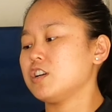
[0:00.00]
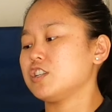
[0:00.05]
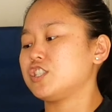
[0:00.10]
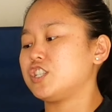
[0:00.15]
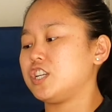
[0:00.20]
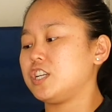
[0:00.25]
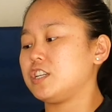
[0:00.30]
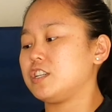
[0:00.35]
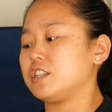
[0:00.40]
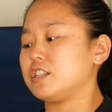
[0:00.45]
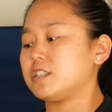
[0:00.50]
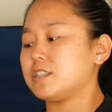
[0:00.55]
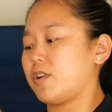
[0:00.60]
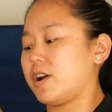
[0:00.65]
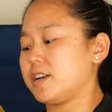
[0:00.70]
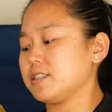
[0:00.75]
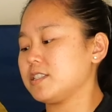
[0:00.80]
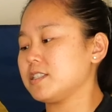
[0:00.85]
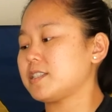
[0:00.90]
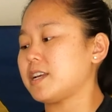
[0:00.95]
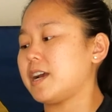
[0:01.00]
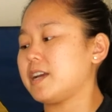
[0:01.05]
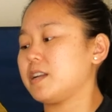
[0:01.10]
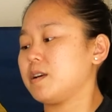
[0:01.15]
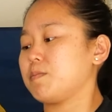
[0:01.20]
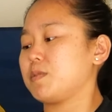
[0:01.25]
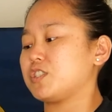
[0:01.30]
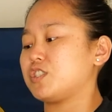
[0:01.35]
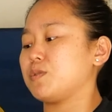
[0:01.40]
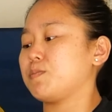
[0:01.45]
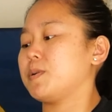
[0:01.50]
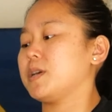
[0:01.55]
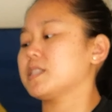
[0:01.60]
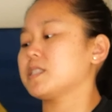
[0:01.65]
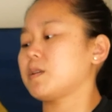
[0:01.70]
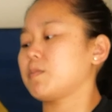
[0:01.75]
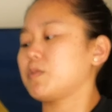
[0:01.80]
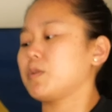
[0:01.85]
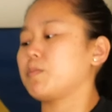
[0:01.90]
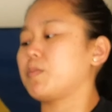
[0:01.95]
She tries to tighten up as she
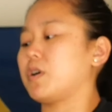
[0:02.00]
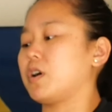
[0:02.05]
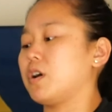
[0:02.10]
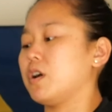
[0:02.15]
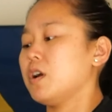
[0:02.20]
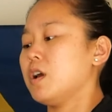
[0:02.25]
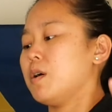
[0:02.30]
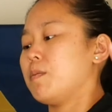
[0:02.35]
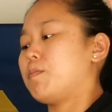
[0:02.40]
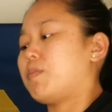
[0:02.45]
picks up the bar.